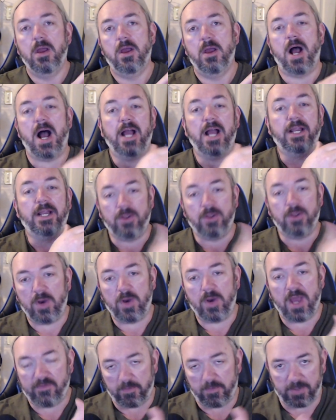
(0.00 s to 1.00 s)
I don't
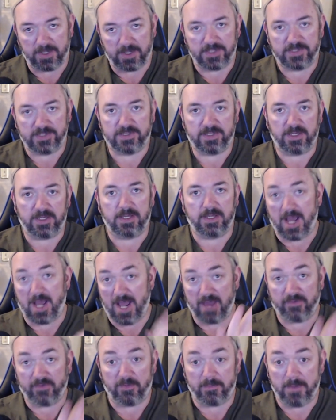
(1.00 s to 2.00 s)
have a PC. I
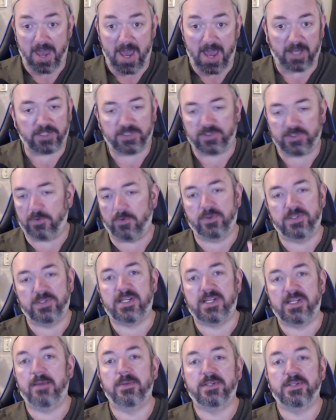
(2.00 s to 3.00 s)
have a Mac, so
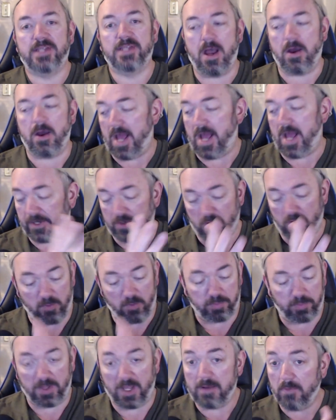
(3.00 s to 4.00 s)
Steam is out. I don't
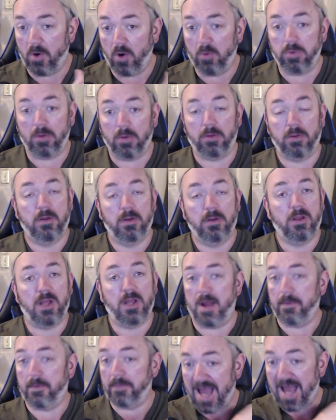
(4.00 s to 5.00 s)
play mobile.
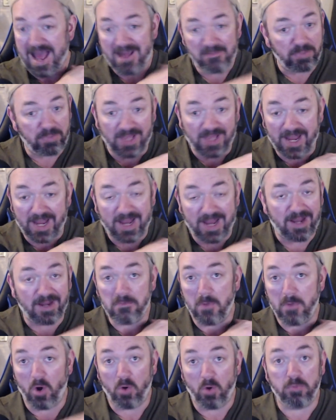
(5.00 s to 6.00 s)
I'm not playing
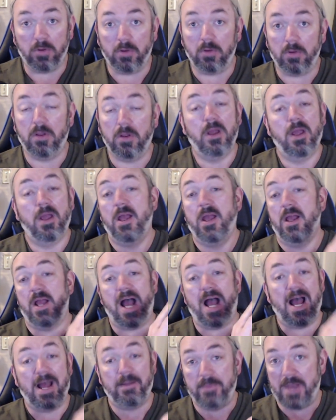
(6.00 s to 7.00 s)
mobile.
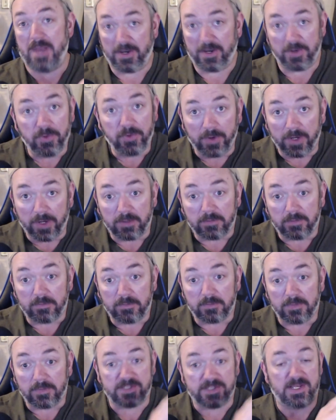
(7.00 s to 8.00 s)
I'm not doing it.
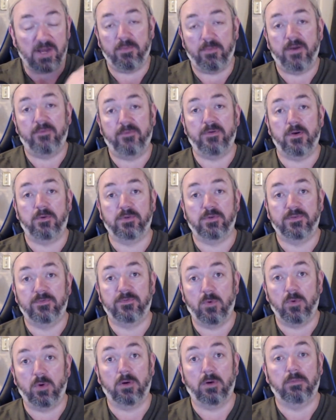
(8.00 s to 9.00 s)
That's not what my phone's
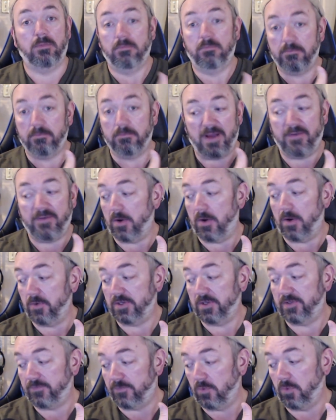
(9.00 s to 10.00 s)
for. My phone
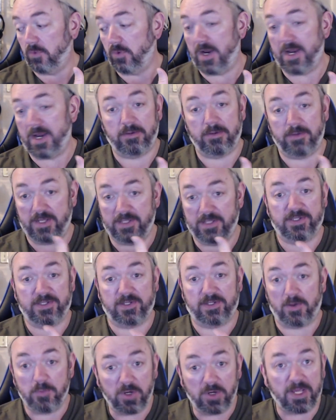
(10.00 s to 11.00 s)
is for it's a
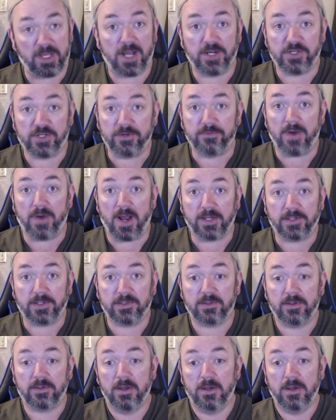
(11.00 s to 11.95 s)
communication device